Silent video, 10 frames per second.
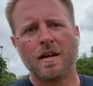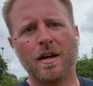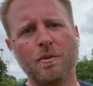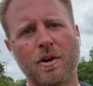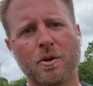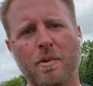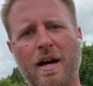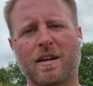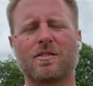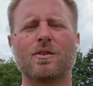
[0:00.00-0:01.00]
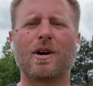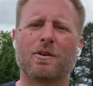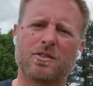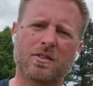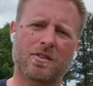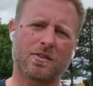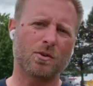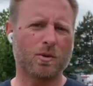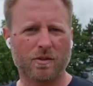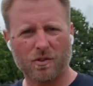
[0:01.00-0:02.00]
Hey, welcome back. So I was just
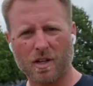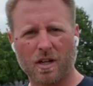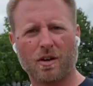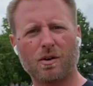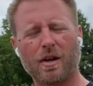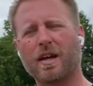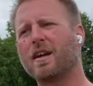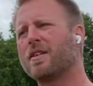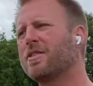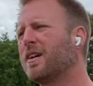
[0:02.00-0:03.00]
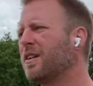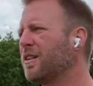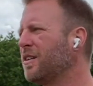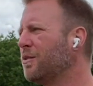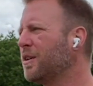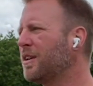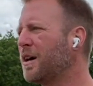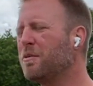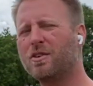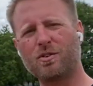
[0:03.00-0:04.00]
doing a video and I thought, you know what,
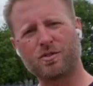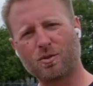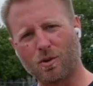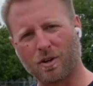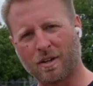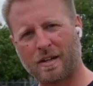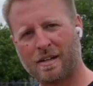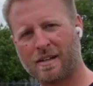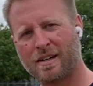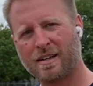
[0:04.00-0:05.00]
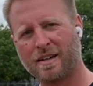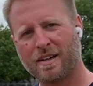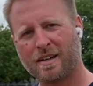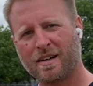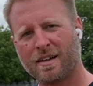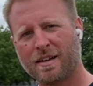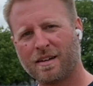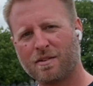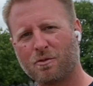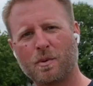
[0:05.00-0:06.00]
I'm a little sore.
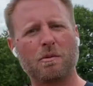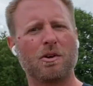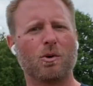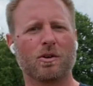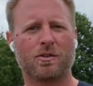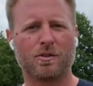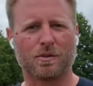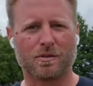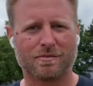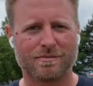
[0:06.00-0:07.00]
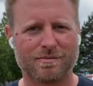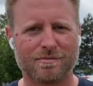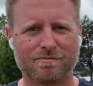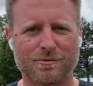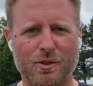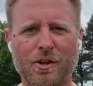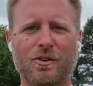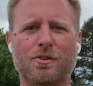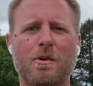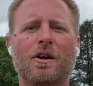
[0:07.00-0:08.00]
Well, maybe you are too. So
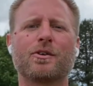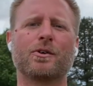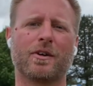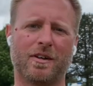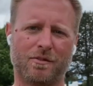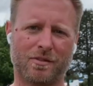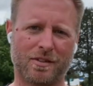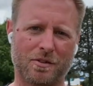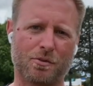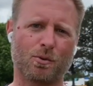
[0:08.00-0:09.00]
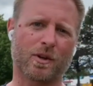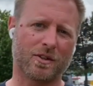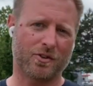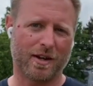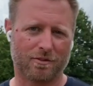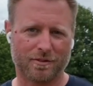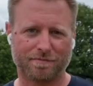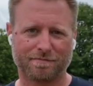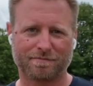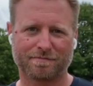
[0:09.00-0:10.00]
here are some alternatives to throwing the javelin.